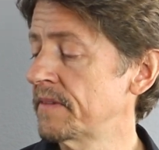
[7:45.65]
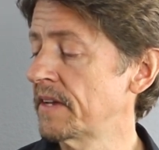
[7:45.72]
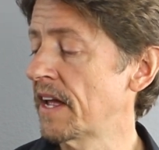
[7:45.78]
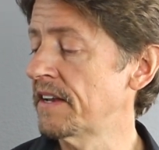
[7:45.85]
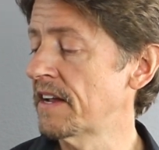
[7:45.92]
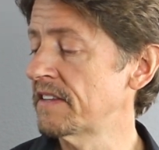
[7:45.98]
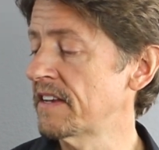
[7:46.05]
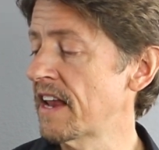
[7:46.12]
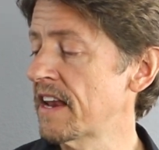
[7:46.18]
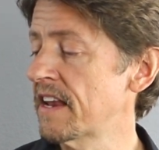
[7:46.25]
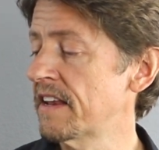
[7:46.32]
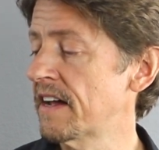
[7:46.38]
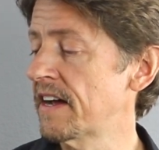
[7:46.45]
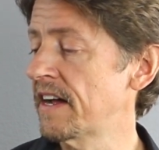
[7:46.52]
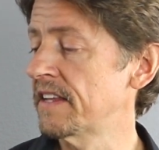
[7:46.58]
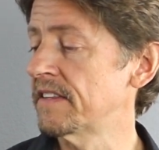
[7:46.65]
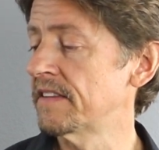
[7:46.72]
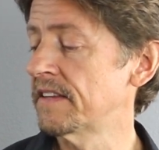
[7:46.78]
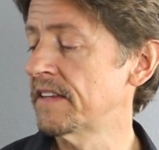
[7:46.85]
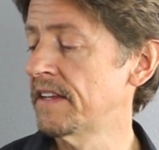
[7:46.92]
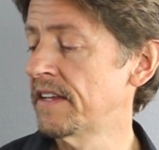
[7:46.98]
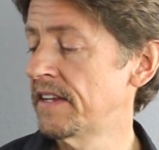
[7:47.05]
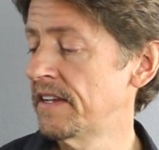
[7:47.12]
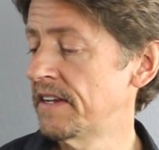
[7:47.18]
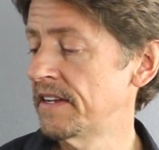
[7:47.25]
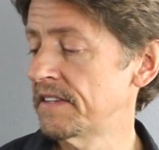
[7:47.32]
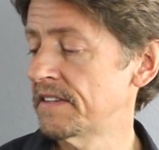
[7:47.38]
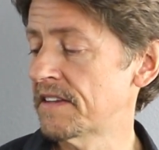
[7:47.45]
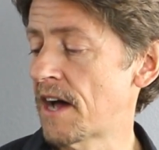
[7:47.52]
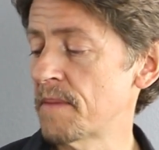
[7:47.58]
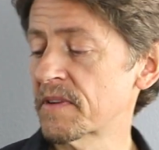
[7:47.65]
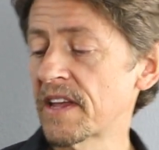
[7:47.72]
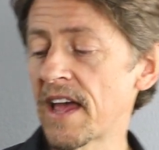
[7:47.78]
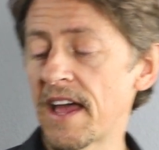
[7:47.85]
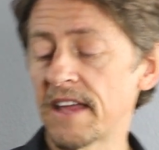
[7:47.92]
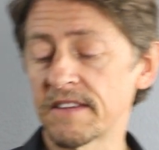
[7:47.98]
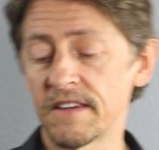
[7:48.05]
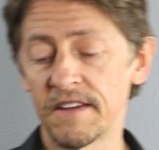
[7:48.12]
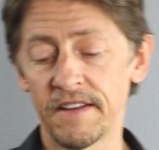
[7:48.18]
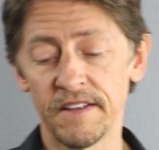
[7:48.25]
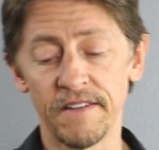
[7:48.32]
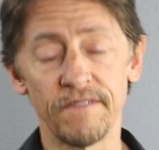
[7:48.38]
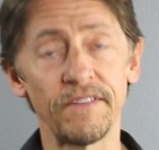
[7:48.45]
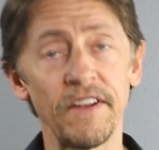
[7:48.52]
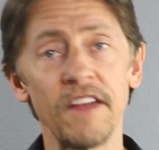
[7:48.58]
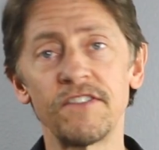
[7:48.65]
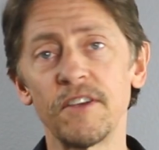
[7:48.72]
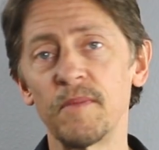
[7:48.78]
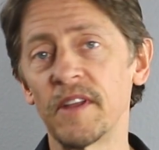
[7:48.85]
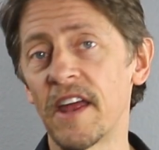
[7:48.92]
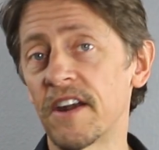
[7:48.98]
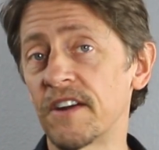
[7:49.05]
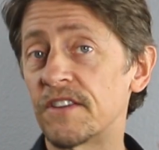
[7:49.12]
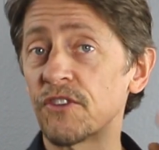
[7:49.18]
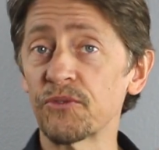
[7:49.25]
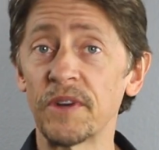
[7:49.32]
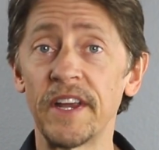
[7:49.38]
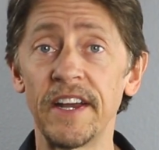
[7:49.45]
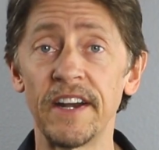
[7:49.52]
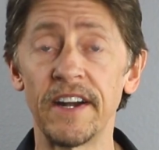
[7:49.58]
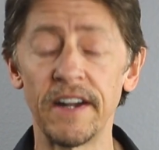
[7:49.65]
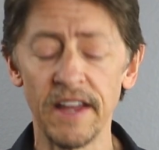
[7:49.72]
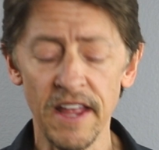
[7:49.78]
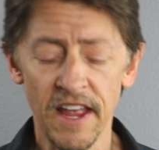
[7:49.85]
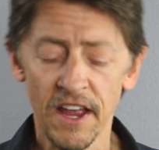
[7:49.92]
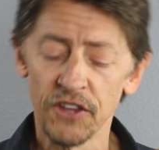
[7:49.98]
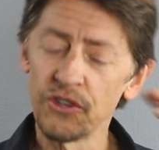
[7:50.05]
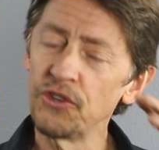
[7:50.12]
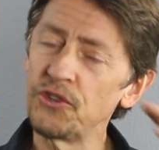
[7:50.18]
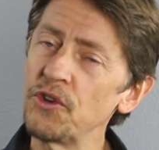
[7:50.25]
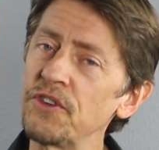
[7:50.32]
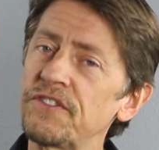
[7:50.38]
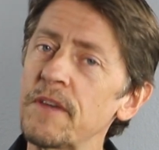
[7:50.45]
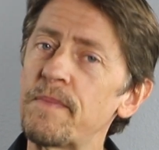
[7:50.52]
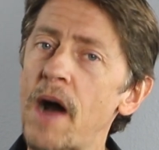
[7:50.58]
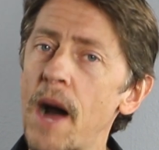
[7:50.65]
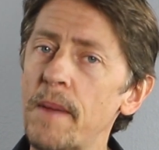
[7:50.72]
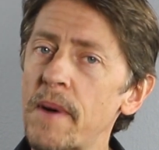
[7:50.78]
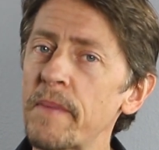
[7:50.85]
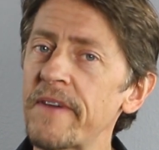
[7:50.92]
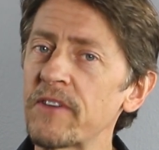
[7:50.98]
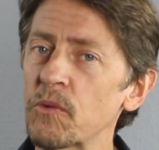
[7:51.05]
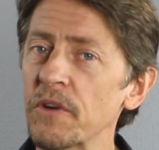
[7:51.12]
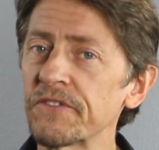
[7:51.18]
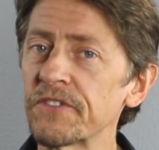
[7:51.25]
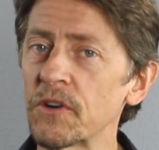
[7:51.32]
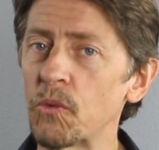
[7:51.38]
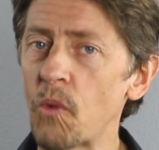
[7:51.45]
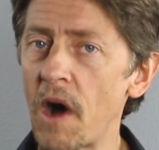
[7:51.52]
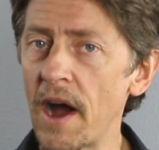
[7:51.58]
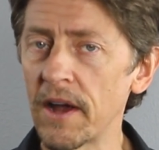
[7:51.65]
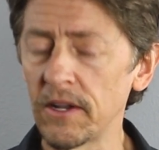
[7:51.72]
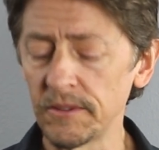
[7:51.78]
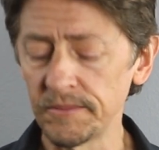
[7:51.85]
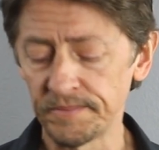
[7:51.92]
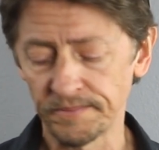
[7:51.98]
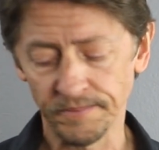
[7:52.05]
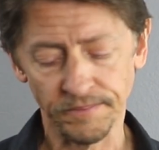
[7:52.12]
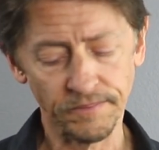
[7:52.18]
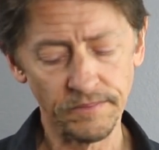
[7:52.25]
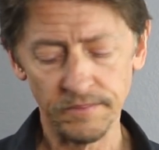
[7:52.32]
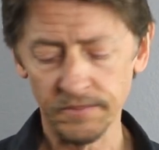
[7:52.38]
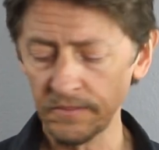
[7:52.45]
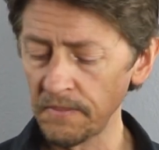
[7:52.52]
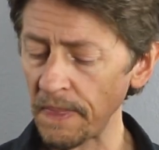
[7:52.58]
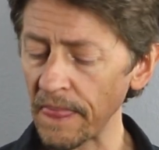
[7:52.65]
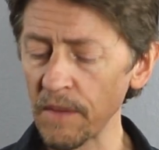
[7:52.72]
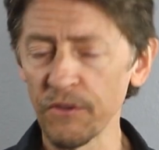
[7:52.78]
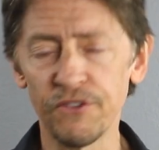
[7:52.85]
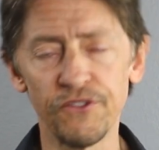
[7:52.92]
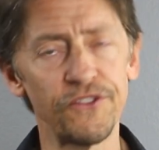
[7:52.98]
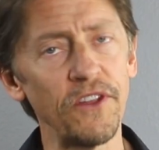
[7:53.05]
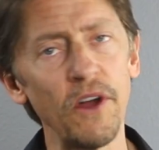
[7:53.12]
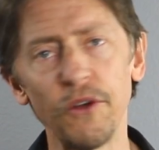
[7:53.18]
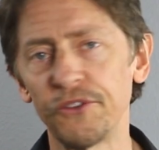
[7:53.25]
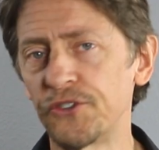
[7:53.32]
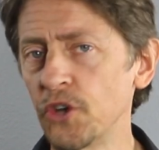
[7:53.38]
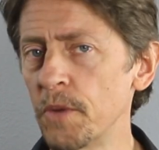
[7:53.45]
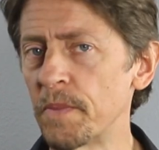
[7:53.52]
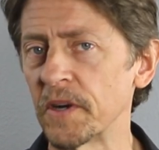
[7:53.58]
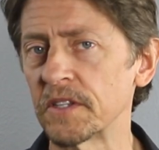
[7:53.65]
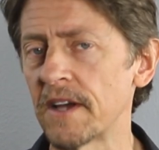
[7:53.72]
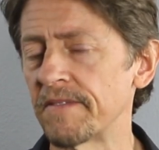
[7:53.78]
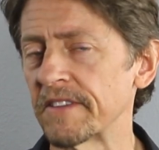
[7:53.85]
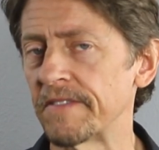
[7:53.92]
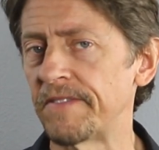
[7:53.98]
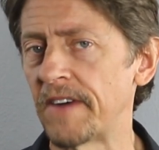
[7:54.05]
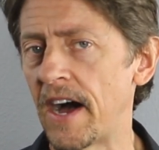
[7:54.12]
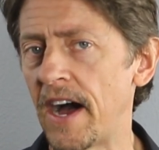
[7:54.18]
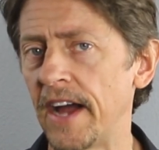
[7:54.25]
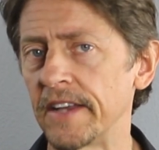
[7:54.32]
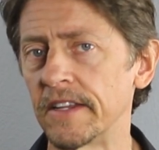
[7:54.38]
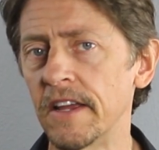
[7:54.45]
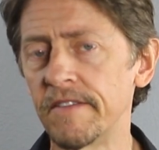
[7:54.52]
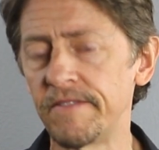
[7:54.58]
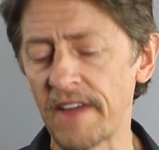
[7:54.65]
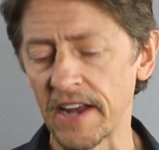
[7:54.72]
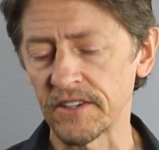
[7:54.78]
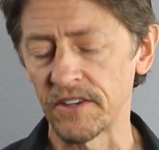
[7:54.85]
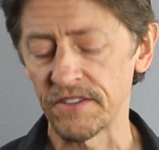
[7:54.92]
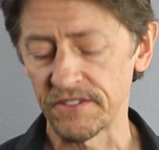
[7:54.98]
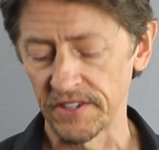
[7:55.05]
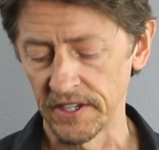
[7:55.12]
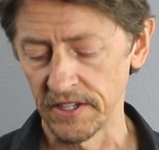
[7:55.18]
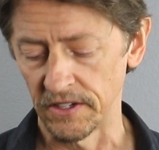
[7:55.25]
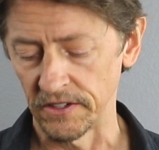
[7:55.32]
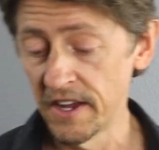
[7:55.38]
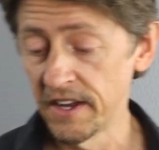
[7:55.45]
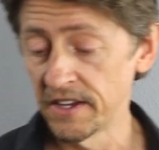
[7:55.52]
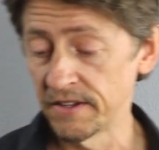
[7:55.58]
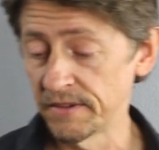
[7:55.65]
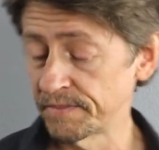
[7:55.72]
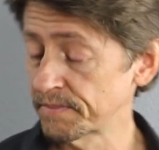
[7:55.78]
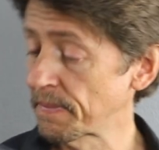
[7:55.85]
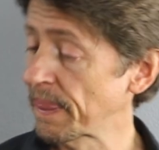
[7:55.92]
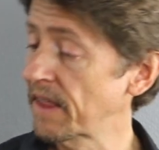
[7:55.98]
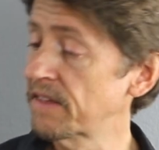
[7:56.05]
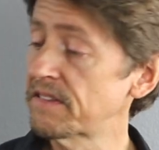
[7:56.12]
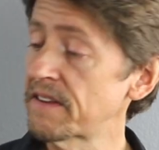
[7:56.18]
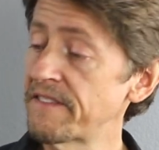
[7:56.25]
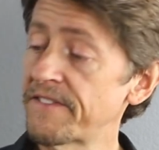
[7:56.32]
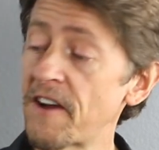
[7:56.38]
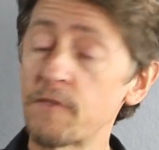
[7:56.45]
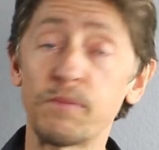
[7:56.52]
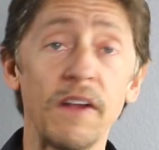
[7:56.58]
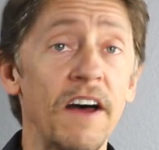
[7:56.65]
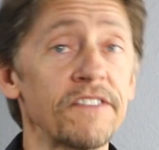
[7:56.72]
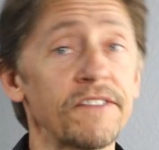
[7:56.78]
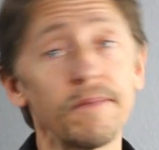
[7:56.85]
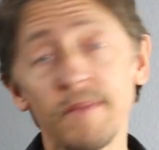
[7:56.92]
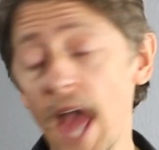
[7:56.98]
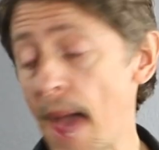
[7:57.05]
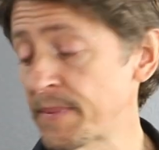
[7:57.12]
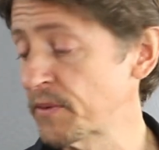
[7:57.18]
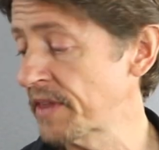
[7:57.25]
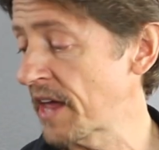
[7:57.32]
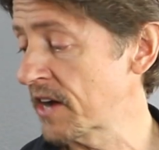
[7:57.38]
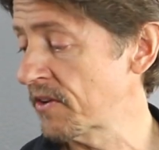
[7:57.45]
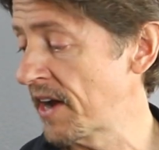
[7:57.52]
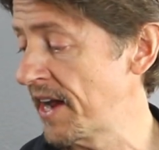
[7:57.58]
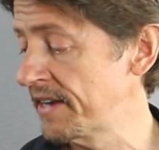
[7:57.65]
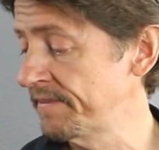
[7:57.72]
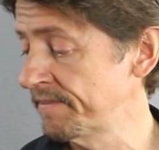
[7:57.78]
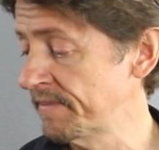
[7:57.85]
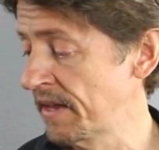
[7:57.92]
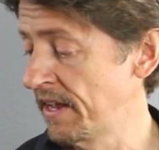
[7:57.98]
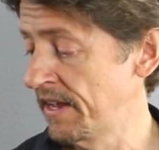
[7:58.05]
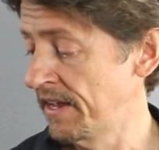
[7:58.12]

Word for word: Yeah, 1989. Tomcat Flight Simulator. This one here, you do see pop up every once in a while. Still super tough to find. Factory sealed. 75 plus. Happy with that grade.